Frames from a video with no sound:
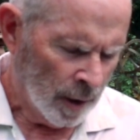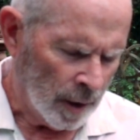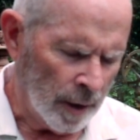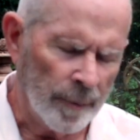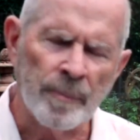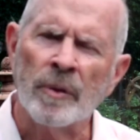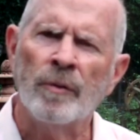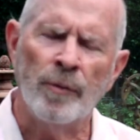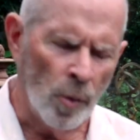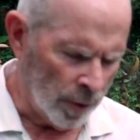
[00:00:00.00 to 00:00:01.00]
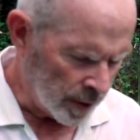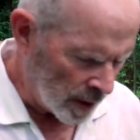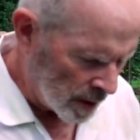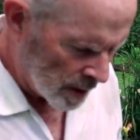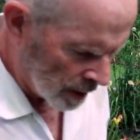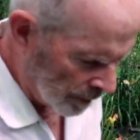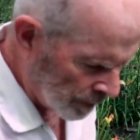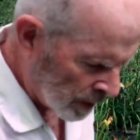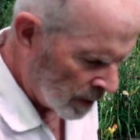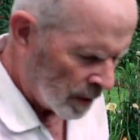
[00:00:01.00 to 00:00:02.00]
Um, for the, um,
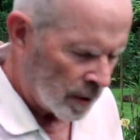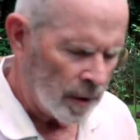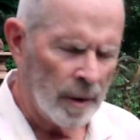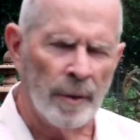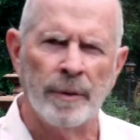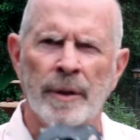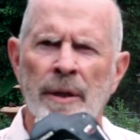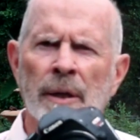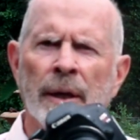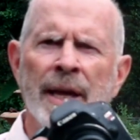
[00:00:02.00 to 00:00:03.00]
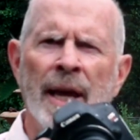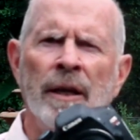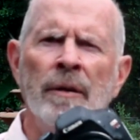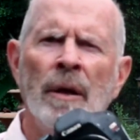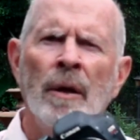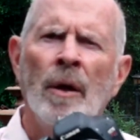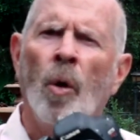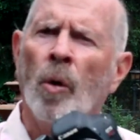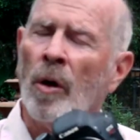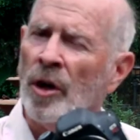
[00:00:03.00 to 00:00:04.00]
uh, the uh, Canon,
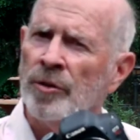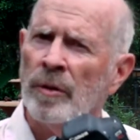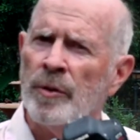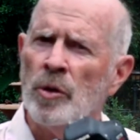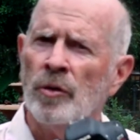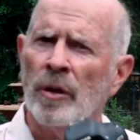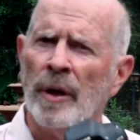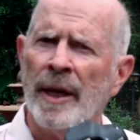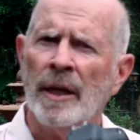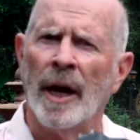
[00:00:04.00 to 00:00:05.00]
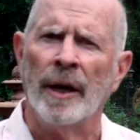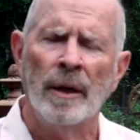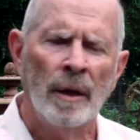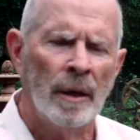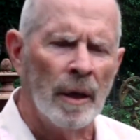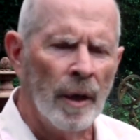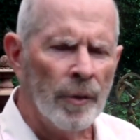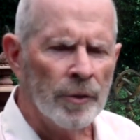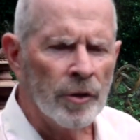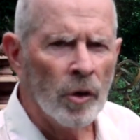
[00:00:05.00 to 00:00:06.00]
or also if you use a Nikon, uh,
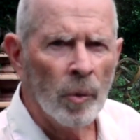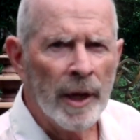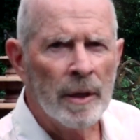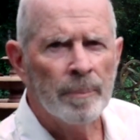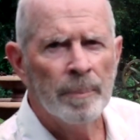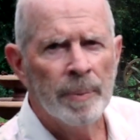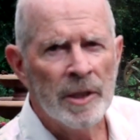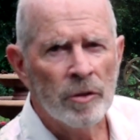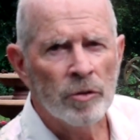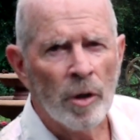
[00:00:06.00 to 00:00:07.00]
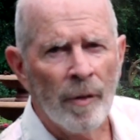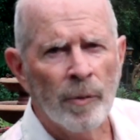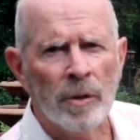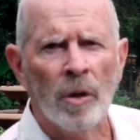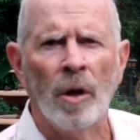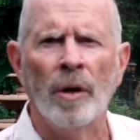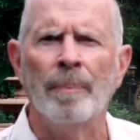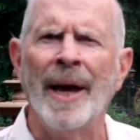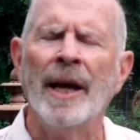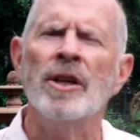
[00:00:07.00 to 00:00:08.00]
there's a great piece of software
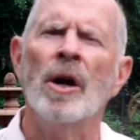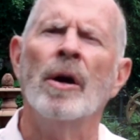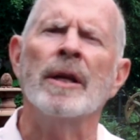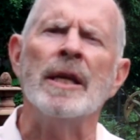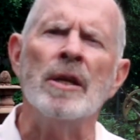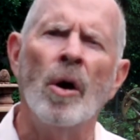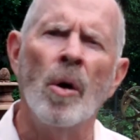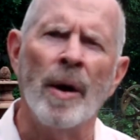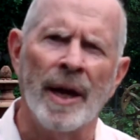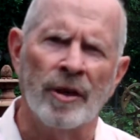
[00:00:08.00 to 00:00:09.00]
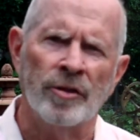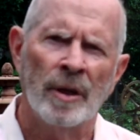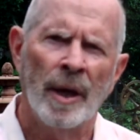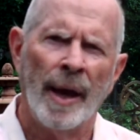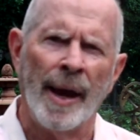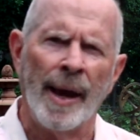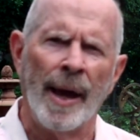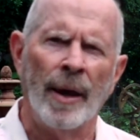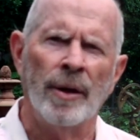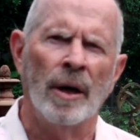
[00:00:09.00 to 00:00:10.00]
called Backyard EOS,
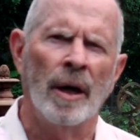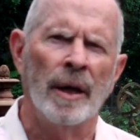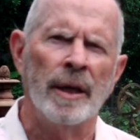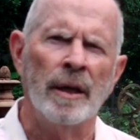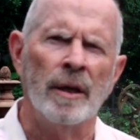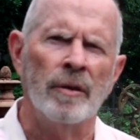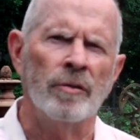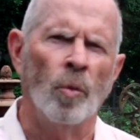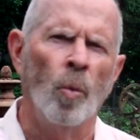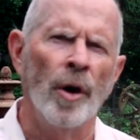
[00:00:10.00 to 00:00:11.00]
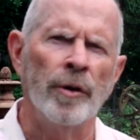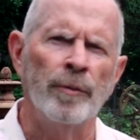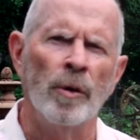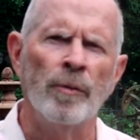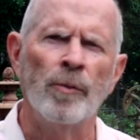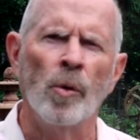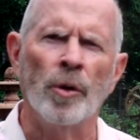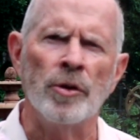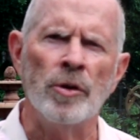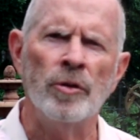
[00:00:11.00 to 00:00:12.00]
and uh, it is wonderful
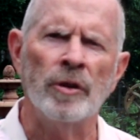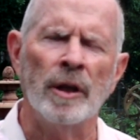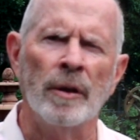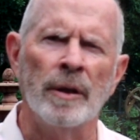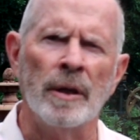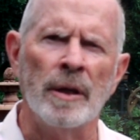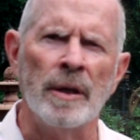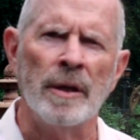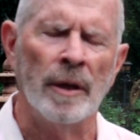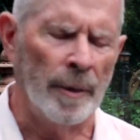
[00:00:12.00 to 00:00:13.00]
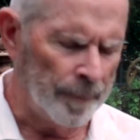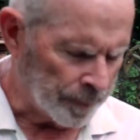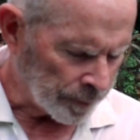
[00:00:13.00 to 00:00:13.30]
for using the, um,